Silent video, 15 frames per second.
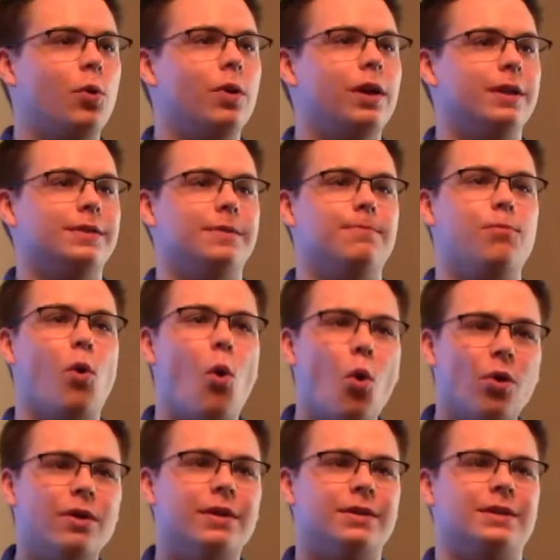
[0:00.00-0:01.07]
it's
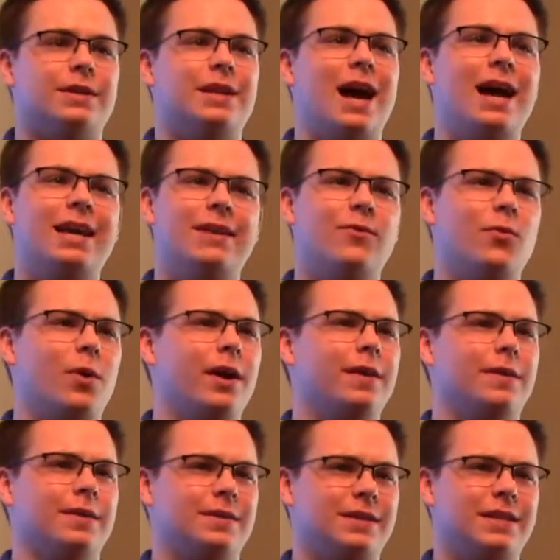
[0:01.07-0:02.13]
important to not give away
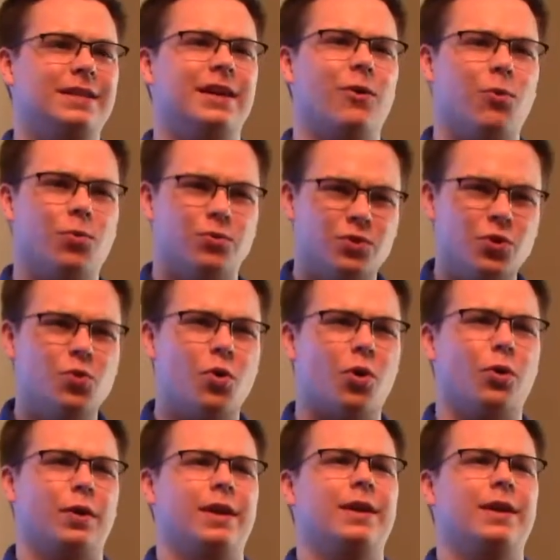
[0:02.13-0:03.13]
this detail too early.